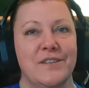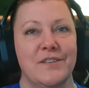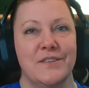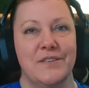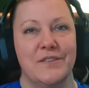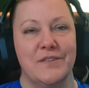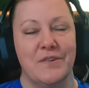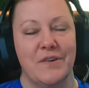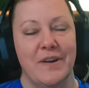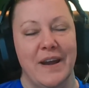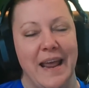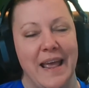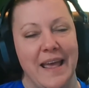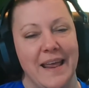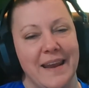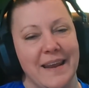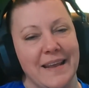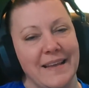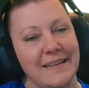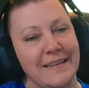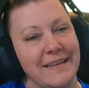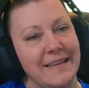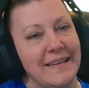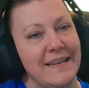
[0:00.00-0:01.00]
to start
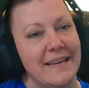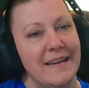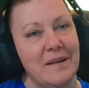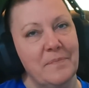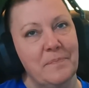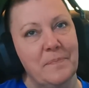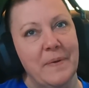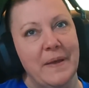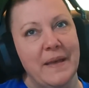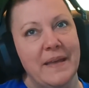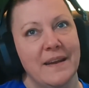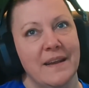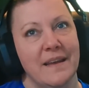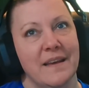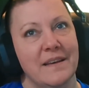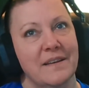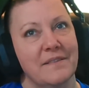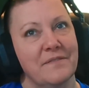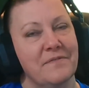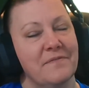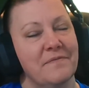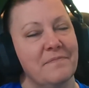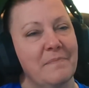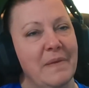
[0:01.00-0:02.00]
adding a little bit
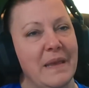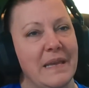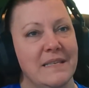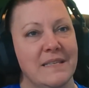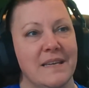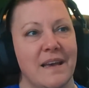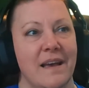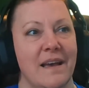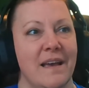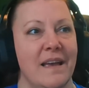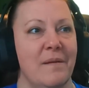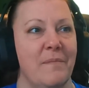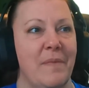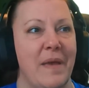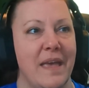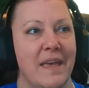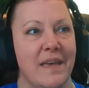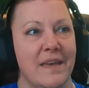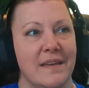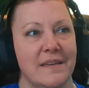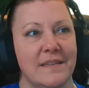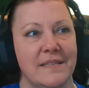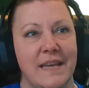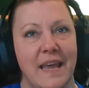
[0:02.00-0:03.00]
of me time
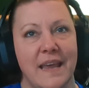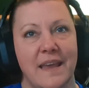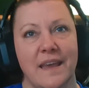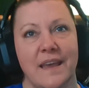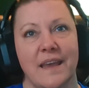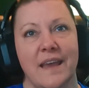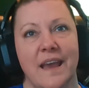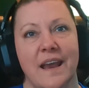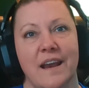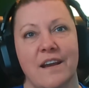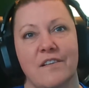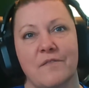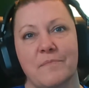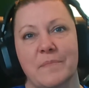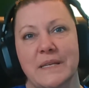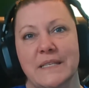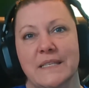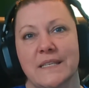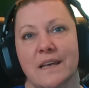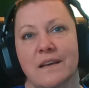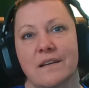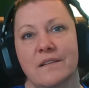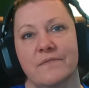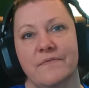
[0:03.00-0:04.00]
and taking care of
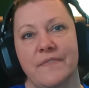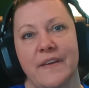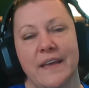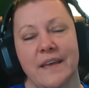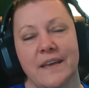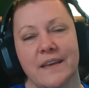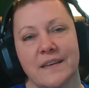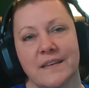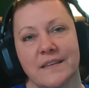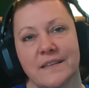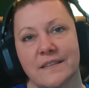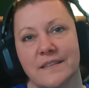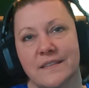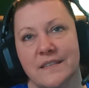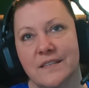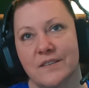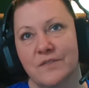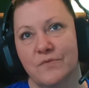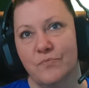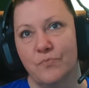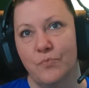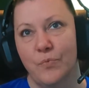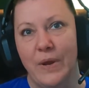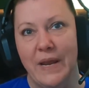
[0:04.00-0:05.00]
myself and
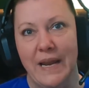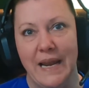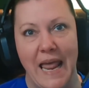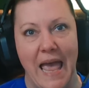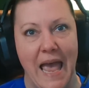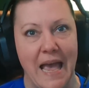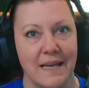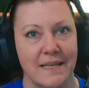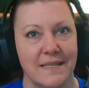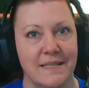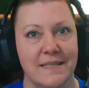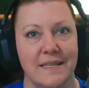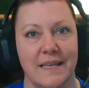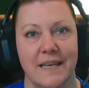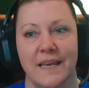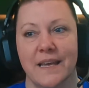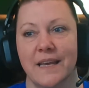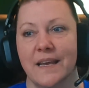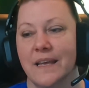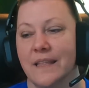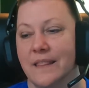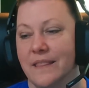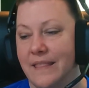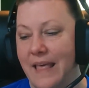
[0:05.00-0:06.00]

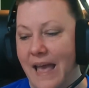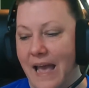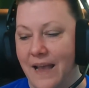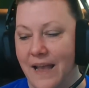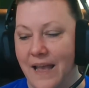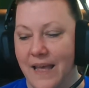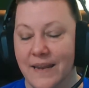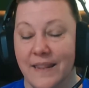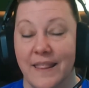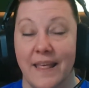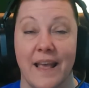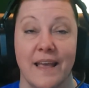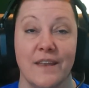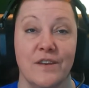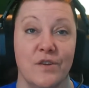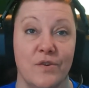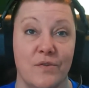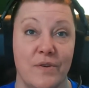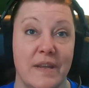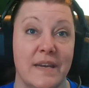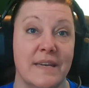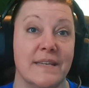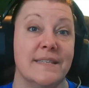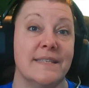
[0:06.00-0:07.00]
relaxing and that kind of thing. I do
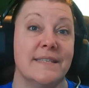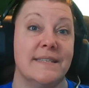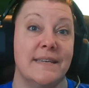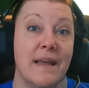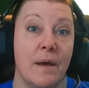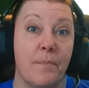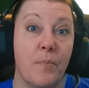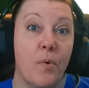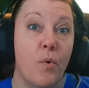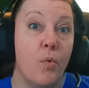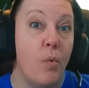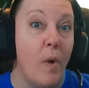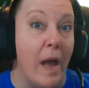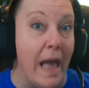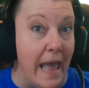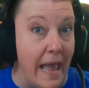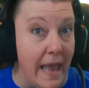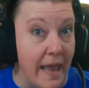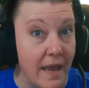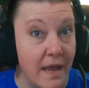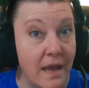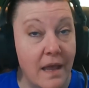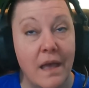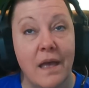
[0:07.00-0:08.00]
need to step
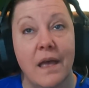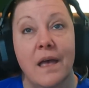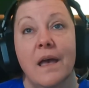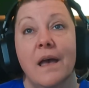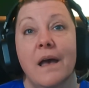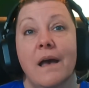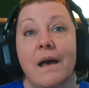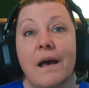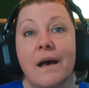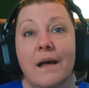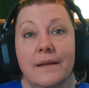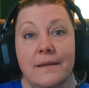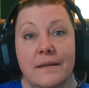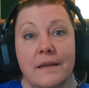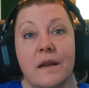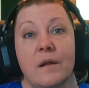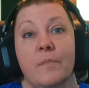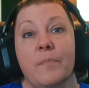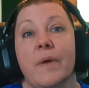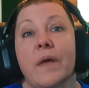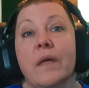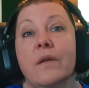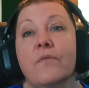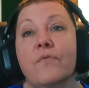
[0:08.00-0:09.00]
away a little
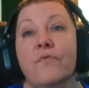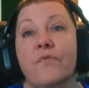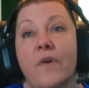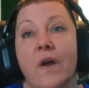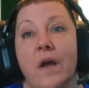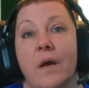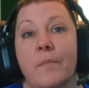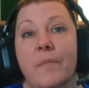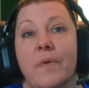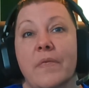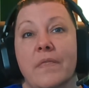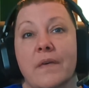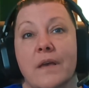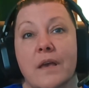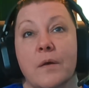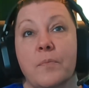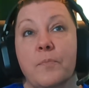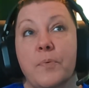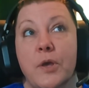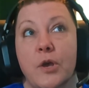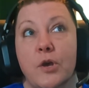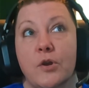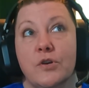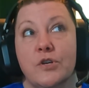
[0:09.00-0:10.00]
bit from the
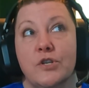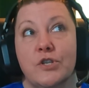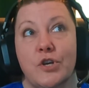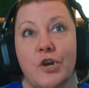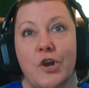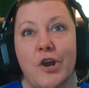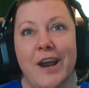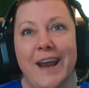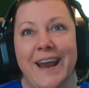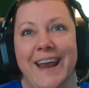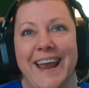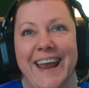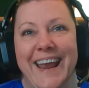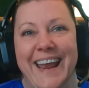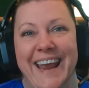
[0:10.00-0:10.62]
computer screen